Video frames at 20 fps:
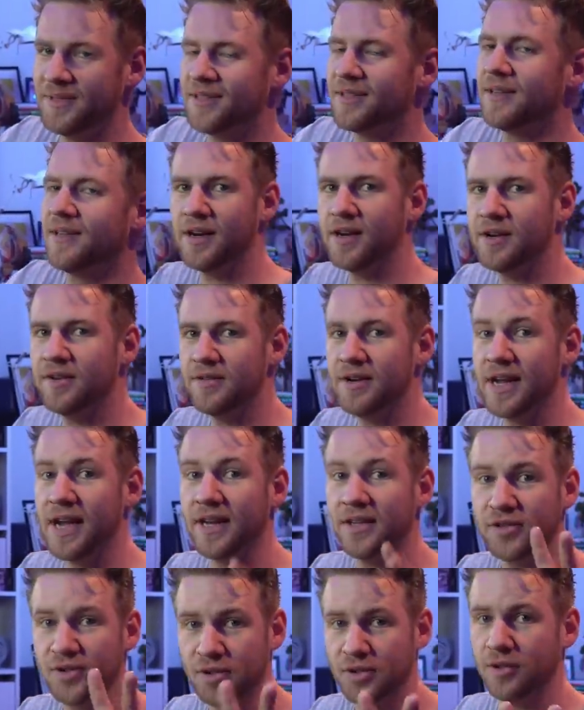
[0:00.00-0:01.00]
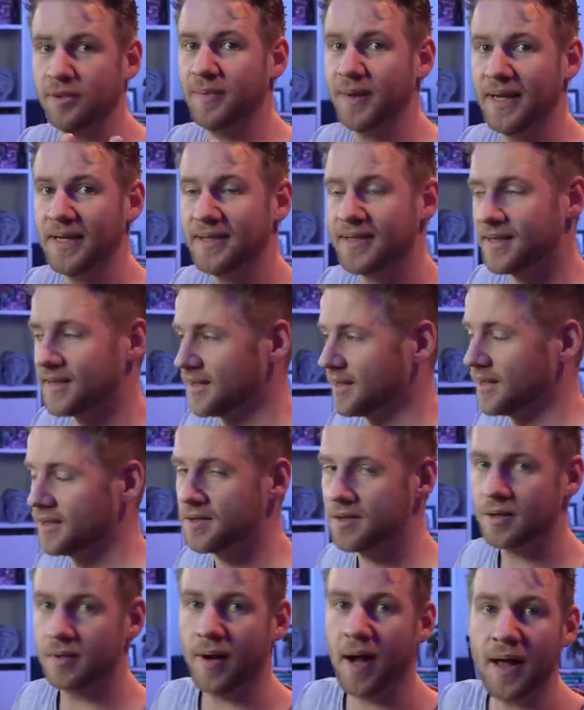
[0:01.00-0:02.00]
So I'm gonna create two pieces in
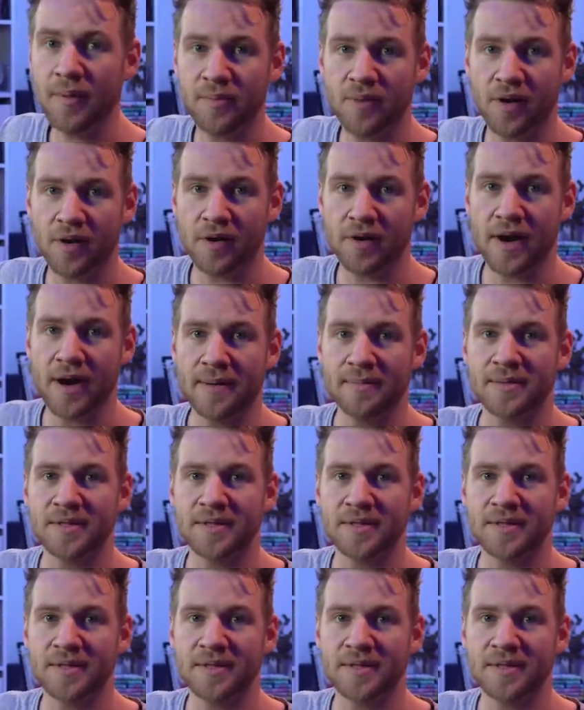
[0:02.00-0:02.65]
these two art programs.